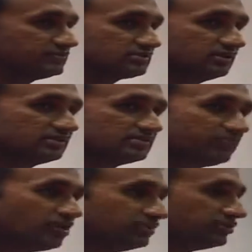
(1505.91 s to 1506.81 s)
It is
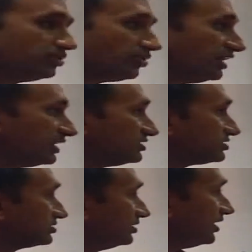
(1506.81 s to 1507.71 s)
important to know English
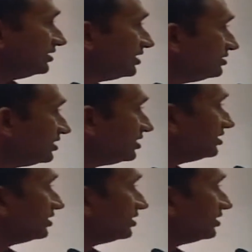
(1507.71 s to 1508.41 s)
and Hindi